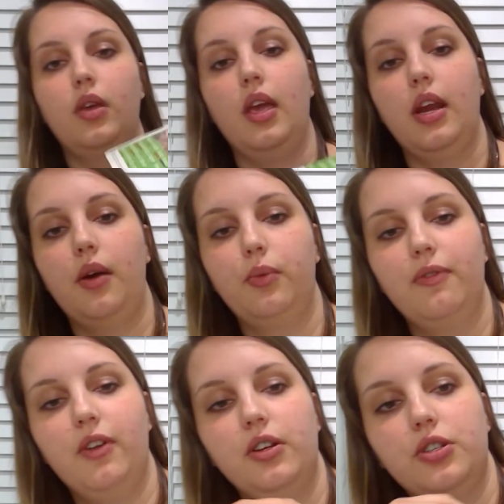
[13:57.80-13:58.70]
Okay, now we
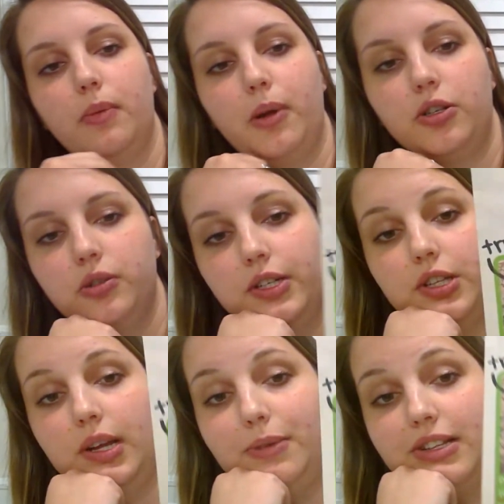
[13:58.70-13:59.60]
finished our
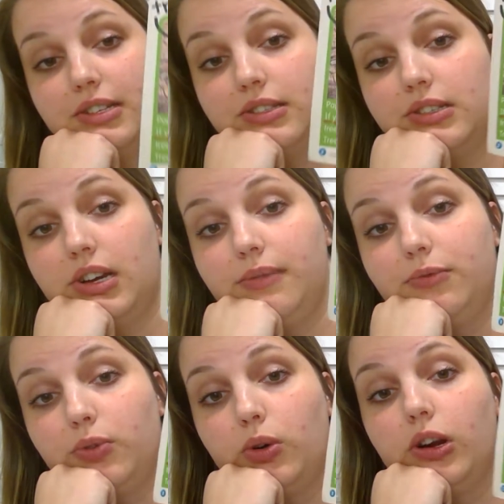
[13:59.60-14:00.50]
punctuation. That means it's time
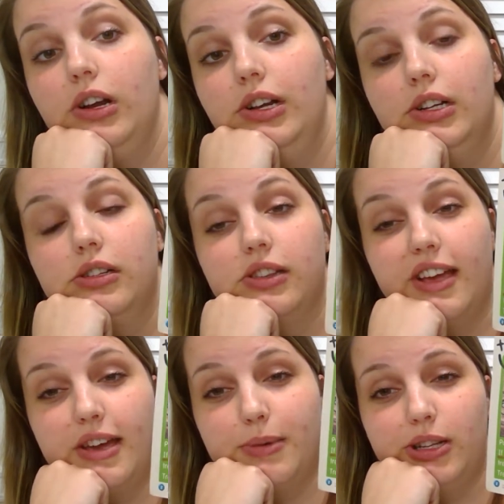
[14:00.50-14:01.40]
for
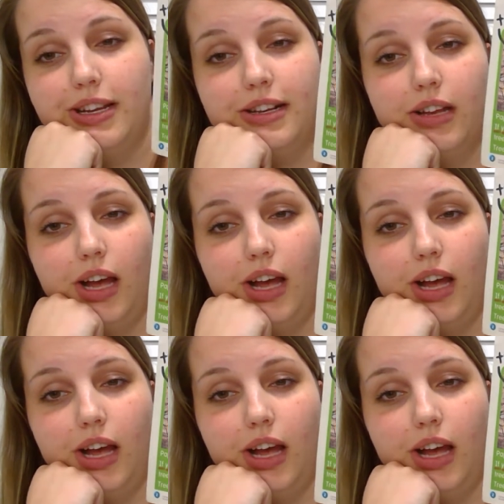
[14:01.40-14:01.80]
labeling